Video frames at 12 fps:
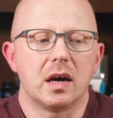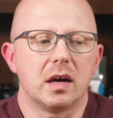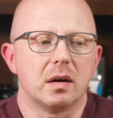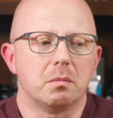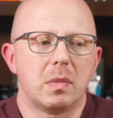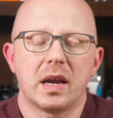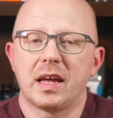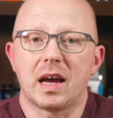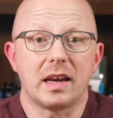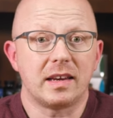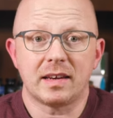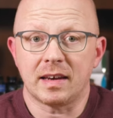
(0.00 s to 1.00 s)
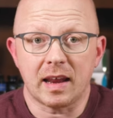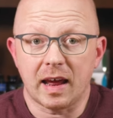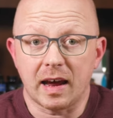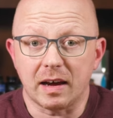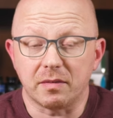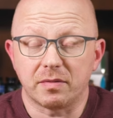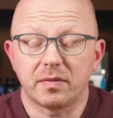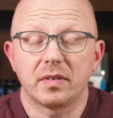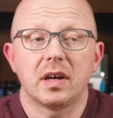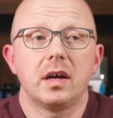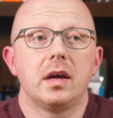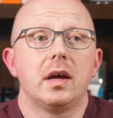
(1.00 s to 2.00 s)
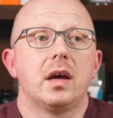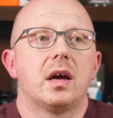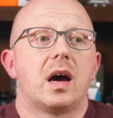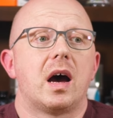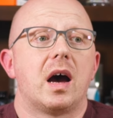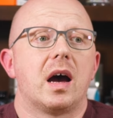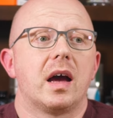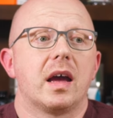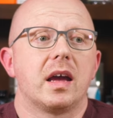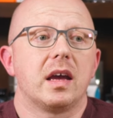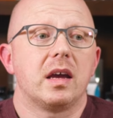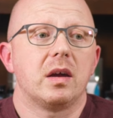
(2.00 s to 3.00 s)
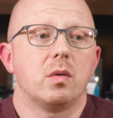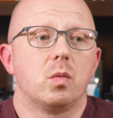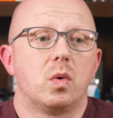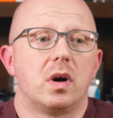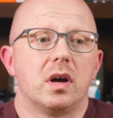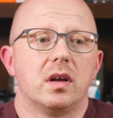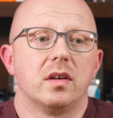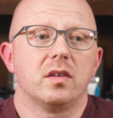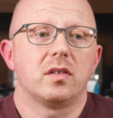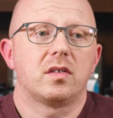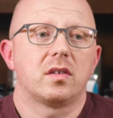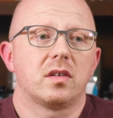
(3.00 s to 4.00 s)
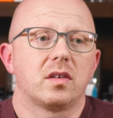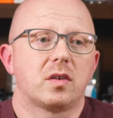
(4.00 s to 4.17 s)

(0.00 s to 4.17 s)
Uh, money I didn't have. I was